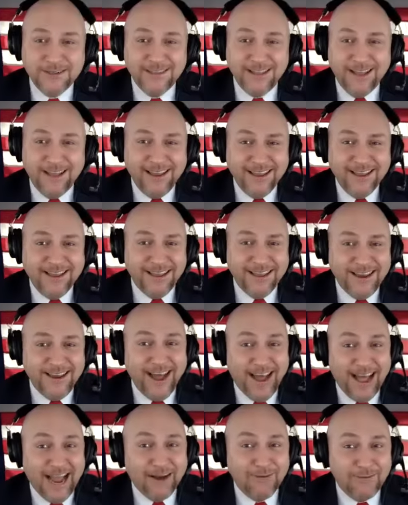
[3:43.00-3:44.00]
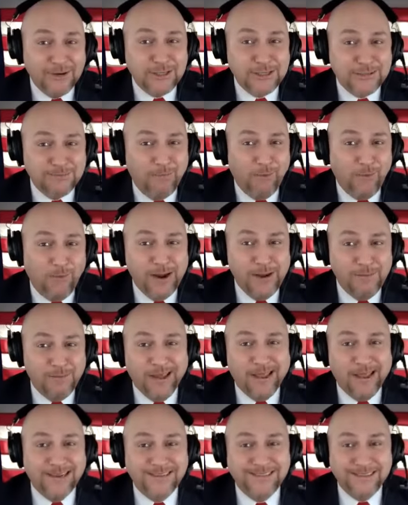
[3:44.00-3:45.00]
like an Irish boy
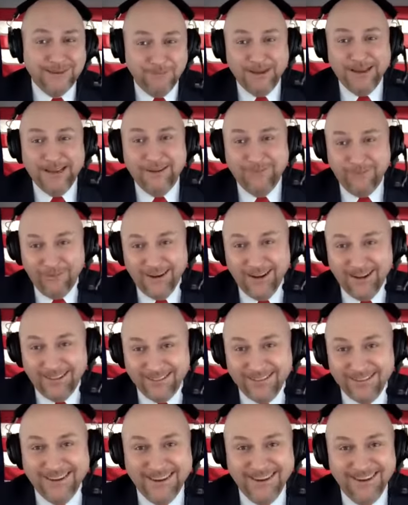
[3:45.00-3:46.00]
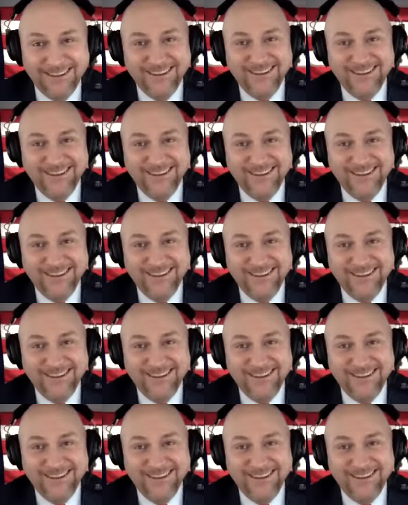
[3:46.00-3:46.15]
band to me, frankly.